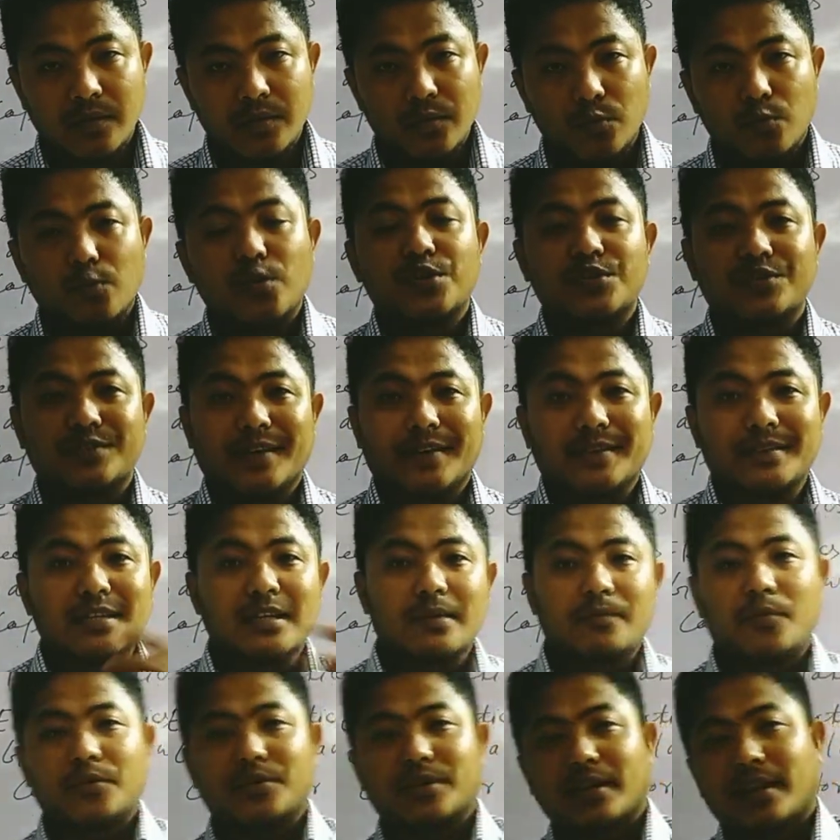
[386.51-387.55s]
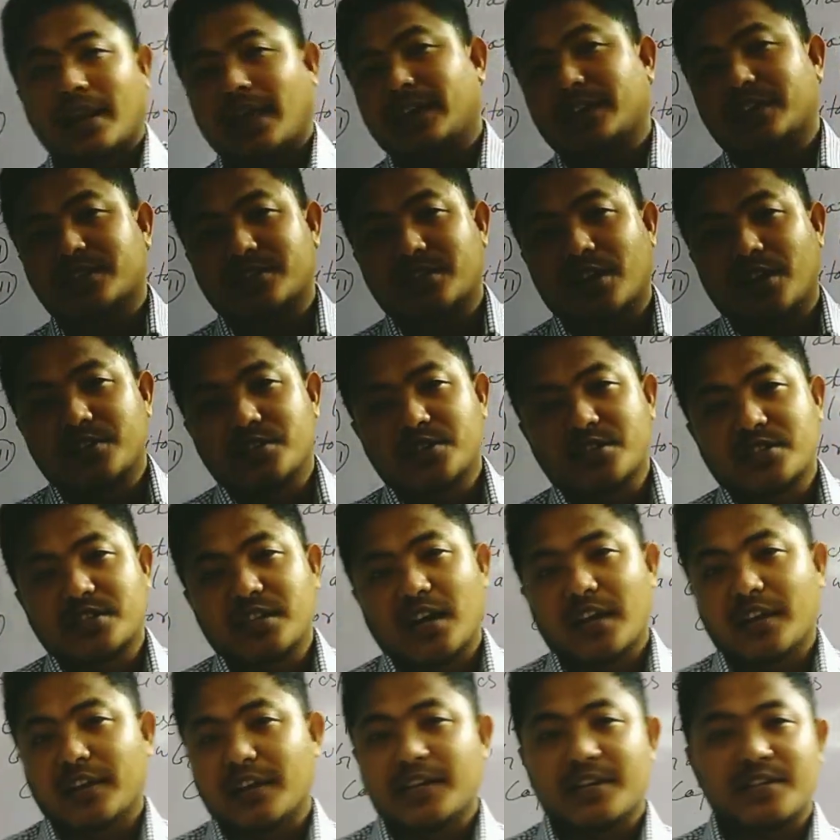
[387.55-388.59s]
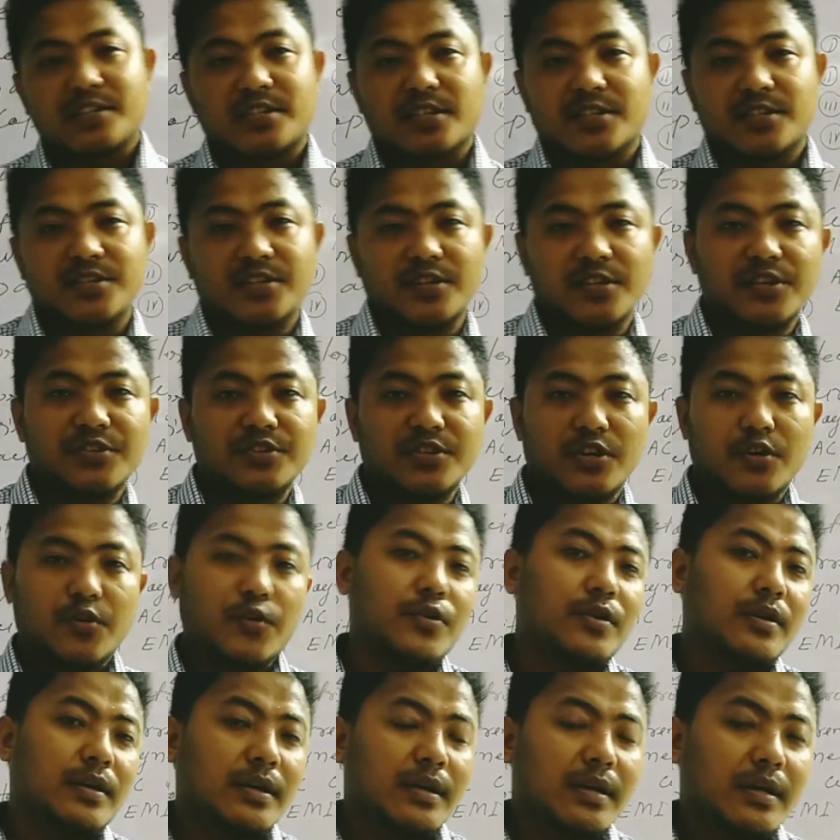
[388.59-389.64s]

We'll study about like charges and unlike charges later on,